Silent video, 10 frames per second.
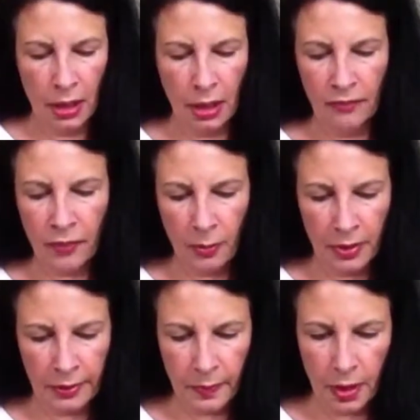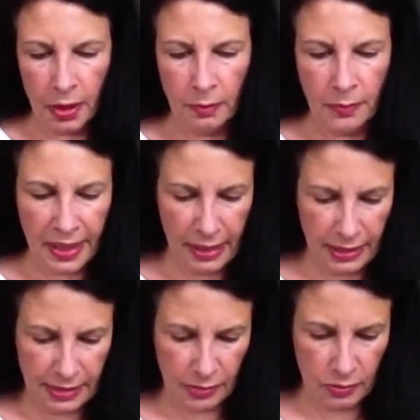I've got my
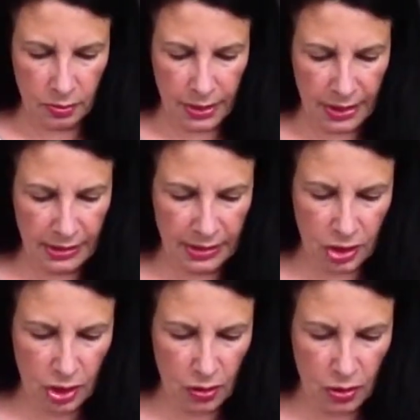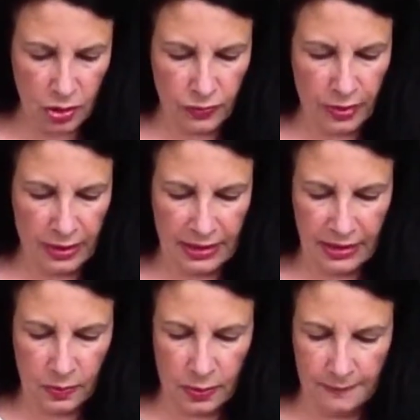keys. Oh, my keys and charger in
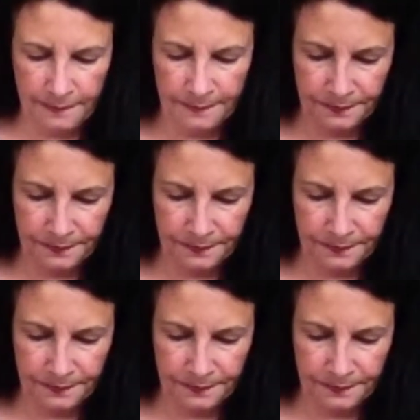this one.